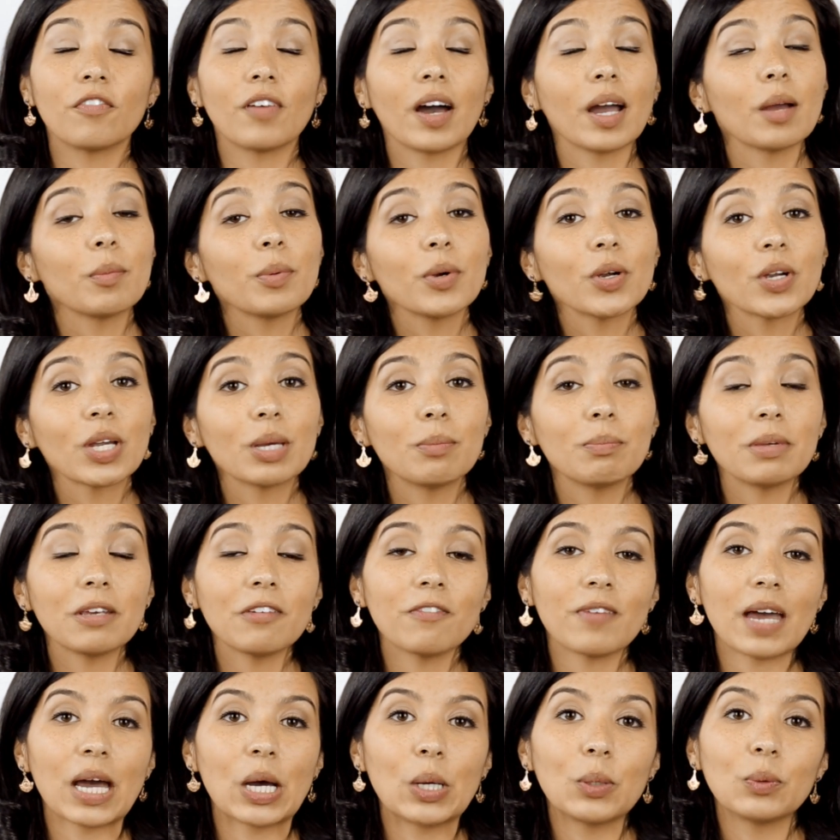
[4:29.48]
Fiber can
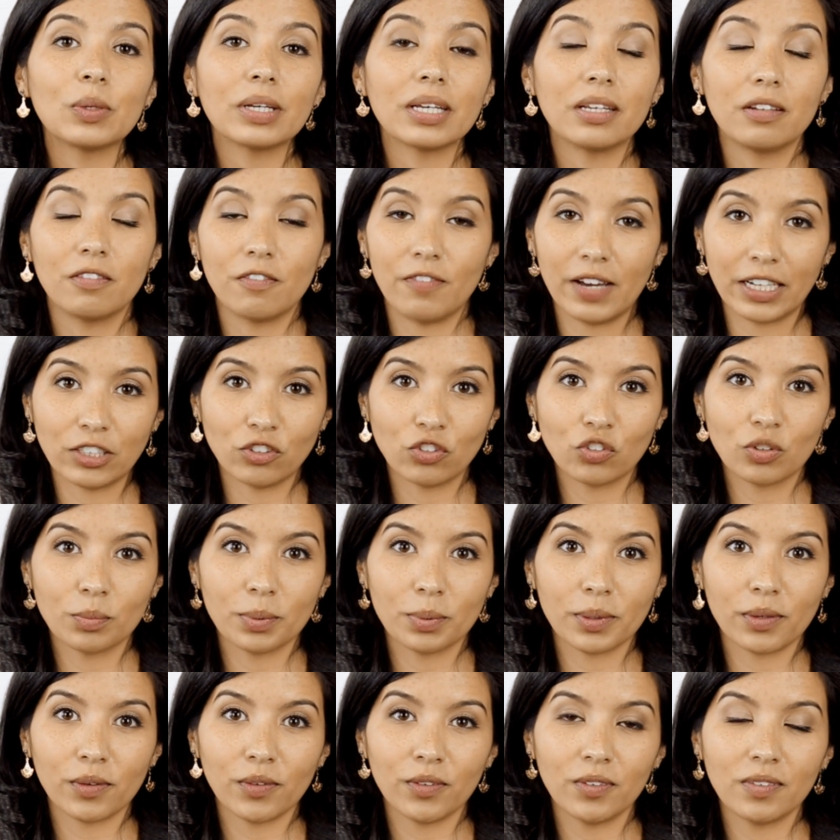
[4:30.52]
be found in
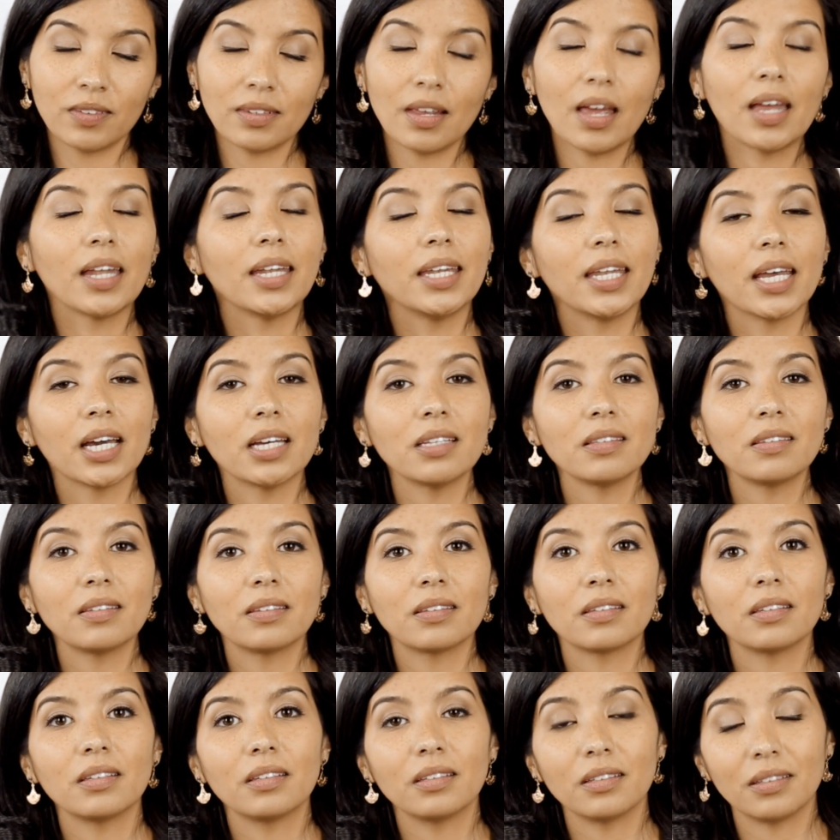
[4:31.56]
vegetables,
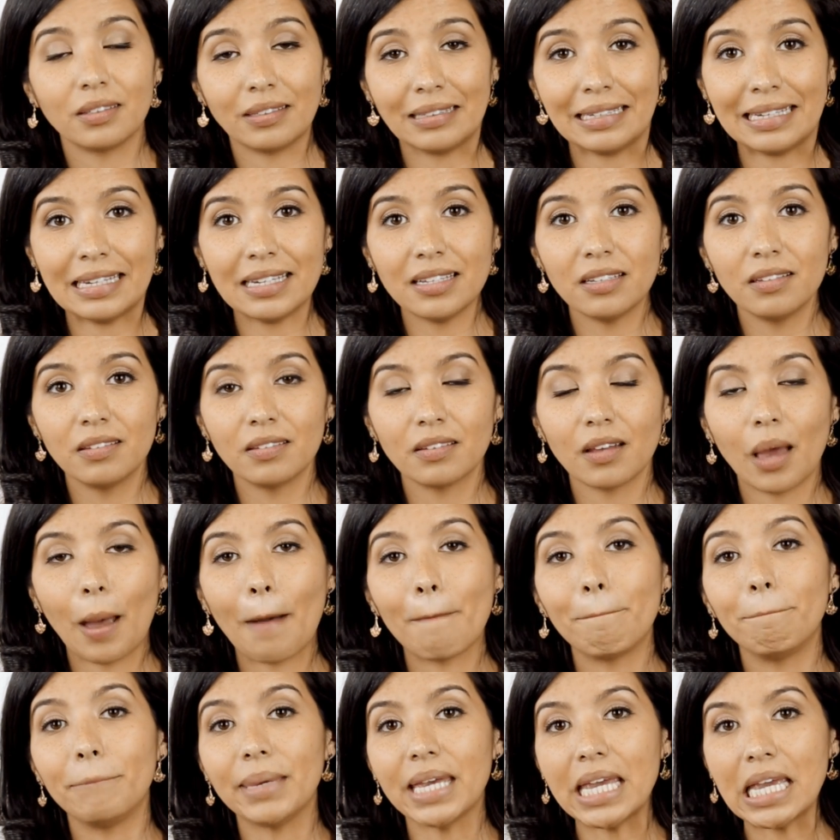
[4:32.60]
nuts, seeds,
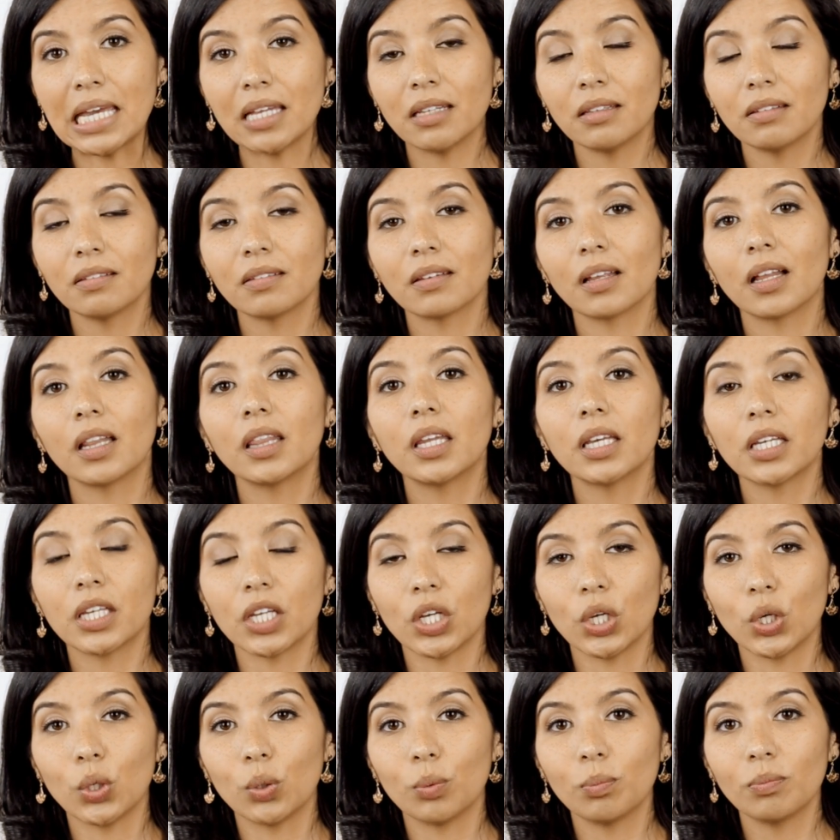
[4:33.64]
beans,
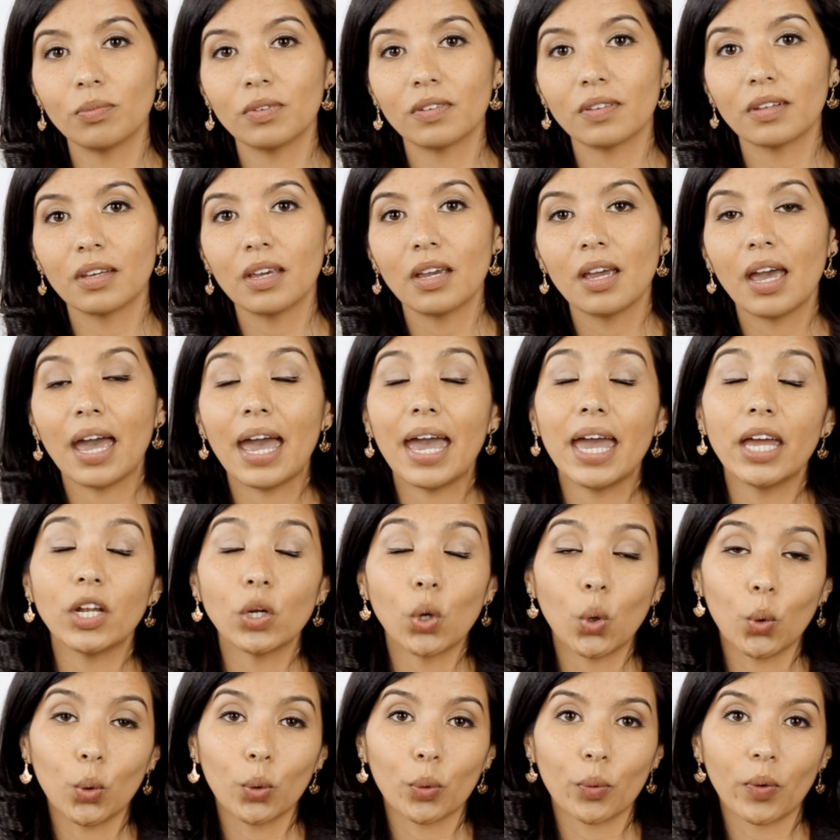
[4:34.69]
legumes, and whole